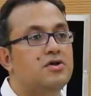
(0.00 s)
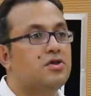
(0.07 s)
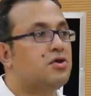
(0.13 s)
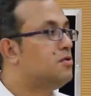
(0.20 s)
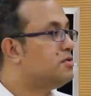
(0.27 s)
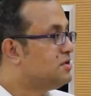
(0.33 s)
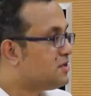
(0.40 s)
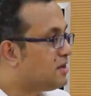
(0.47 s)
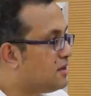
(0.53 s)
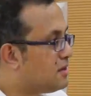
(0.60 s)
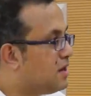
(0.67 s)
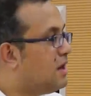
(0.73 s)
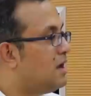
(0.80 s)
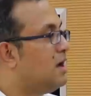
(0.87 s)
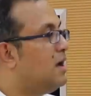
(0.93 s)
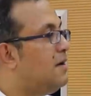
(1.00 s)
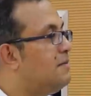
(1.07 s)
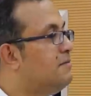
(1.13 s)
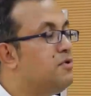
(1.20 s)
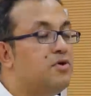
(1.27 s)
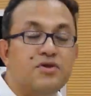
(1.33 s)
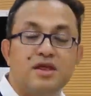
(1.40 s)
So this is the uh,
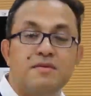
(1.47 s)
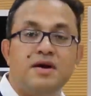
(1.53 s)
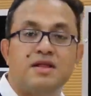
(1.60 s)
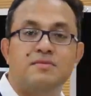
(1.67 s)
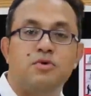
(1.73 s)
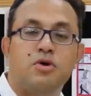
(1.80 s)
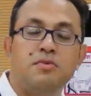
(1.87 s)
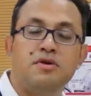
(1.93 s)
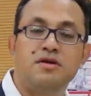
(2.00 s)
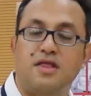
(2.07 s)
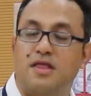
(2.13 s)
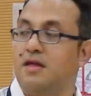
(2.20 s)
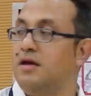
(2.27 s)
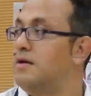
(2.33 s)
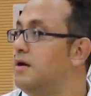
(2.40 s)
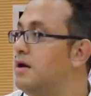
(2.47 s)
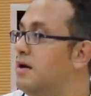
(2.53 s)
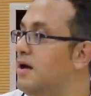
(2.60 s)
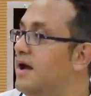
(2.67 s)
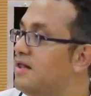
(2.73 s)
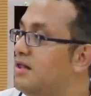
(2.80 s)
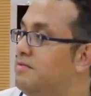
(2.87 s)
museum at the moment. This is an
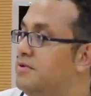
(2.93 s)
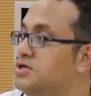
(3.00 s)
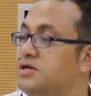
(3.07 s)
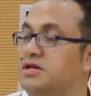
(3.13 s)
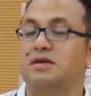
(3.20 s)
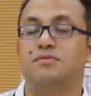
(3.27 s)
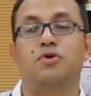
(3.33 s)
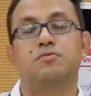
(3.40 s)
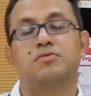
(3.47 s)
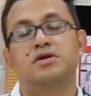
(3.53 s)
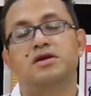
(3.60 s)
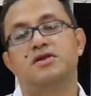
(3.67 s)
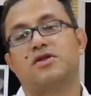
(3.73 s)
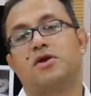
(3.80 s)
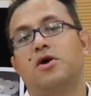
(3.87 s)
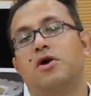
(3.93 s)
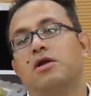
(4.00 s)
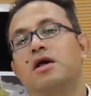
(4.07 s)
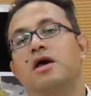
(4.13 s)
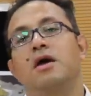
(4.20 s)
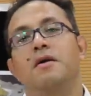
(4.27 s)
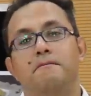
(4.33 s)
uh, exhibition at the moment. It's
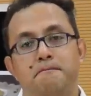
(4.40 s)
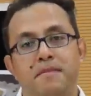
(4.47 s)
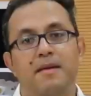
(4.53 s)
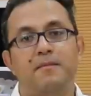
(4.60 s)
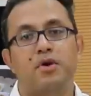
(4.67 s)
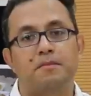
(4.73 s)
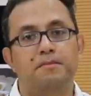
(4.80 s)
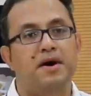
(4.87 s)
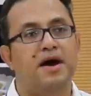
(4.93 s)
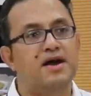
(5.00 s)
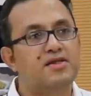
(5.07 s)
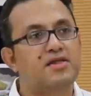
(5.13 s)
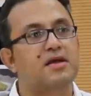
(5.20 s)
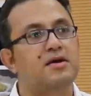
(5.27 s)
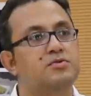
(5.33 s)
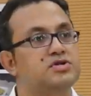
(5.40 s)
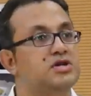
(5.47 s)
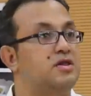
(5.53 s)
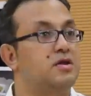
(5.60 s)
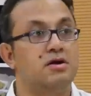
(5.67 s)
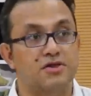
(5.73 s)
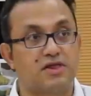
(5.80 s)
called Memory Bytes, which
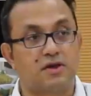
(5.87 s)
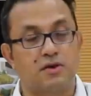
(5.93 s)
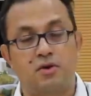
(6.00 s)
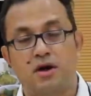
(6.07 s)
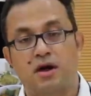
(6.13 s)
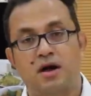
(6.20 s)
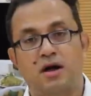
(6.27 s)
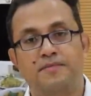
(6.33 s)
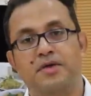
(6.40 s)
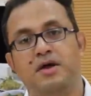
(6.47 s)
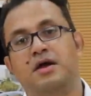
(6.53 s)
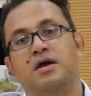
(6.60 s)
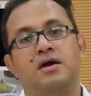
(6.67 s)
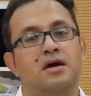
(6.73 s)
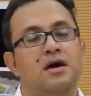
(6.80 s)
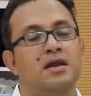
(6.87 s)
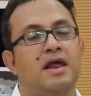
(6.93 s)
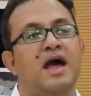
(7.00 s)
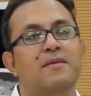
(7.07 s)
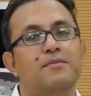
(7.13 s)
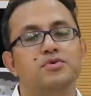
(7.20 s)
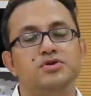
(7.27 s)
is also uh, uh, an
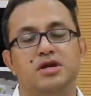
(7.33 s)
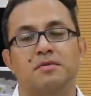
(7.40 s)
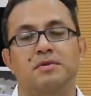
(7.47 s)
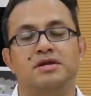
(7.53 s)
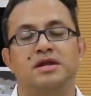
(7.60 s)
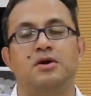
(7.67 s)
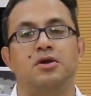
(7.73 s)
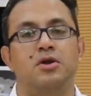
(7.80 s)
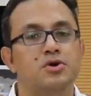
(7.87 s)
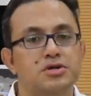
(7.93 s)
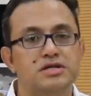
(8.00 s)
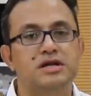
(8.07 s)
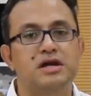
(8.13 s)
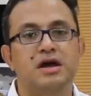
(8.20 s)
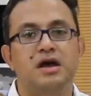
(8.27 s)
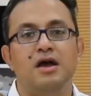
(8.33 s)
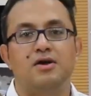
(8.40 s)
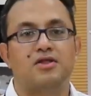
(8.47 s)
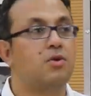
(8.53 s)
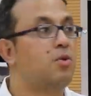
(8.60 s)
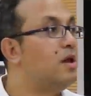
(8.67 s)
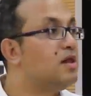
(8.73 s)
app which you can download it.
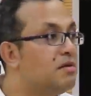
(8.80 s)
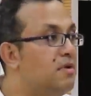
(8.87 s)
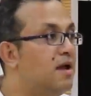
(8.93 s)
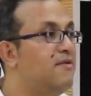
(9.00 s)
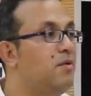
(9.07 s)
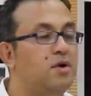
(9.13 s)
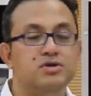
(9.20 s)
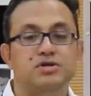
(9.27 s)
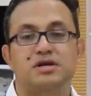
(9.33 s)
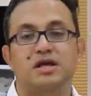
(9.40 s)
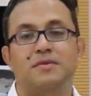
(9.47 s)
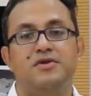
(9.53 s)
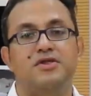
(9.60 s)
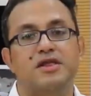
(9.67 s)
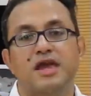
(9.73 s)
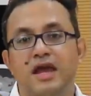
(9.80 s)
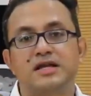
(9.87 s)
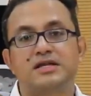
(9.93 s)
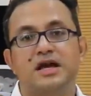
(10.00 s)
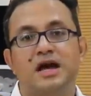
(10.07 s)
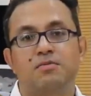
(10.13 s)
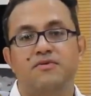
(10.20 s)
So we welcome everyone to come and see
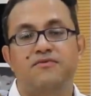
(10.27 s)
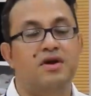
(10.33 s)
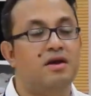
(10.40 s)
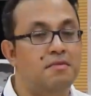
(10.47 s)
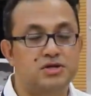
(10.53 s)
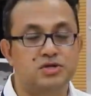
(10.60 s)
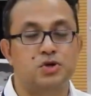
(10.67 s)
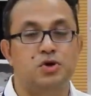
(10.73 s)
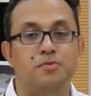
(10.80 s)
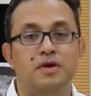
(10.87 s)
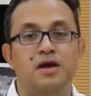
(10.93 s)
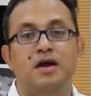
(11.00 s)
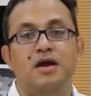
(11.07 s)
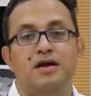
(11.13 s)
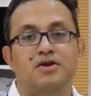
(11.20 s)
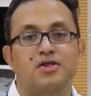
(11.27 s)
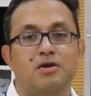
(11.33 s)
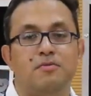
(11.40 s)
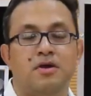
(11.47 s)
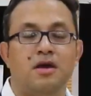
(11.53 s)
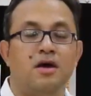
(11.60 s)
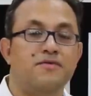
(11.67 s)
it, and we very much hope this
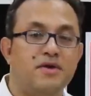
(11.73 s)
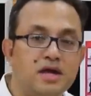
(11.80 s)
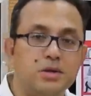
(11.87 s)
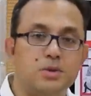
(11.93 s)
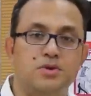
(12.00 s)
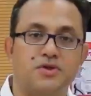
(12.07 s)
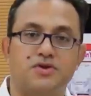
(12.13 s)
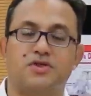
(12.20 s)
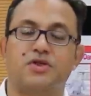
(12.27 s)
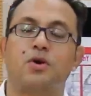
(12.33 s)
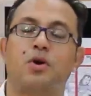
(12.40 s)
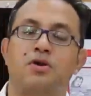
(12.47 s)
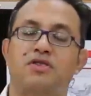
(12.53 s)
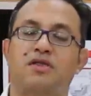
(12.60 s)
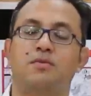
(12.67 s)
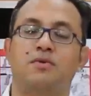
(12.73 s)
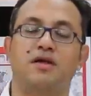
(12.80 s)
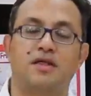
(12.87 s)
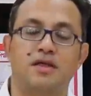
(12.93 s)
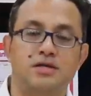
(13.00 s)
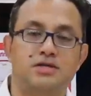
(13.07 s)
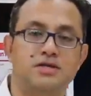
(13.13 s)
will be of interest to scholars and
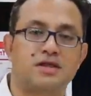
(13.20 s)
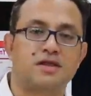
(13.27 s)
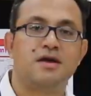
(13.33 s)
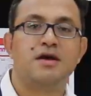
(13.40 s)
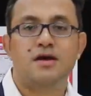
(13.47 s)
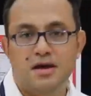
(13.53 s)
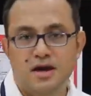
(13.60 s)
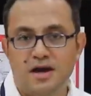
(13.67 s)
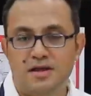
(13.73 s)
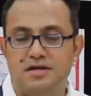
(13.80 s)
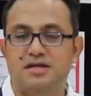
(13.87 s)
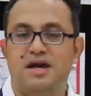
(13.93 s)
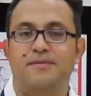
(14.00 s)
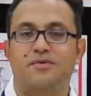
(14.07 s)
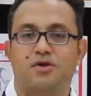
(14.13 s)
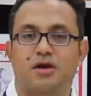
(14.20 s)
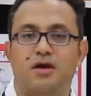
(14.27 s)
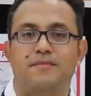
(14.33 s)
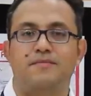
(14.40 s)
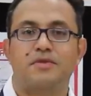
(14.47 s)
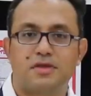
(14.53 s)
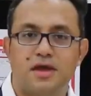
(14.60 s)
researchers in the times to
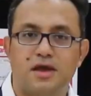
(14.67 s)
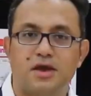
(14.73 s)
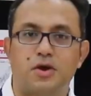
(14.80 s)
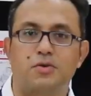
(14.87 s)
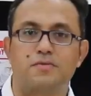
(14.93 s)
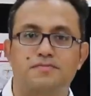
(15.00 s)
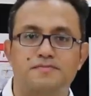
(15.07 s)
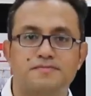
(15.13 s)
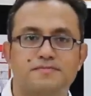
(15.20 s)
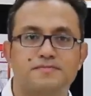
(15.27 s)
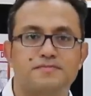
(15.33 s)
come. Thank you.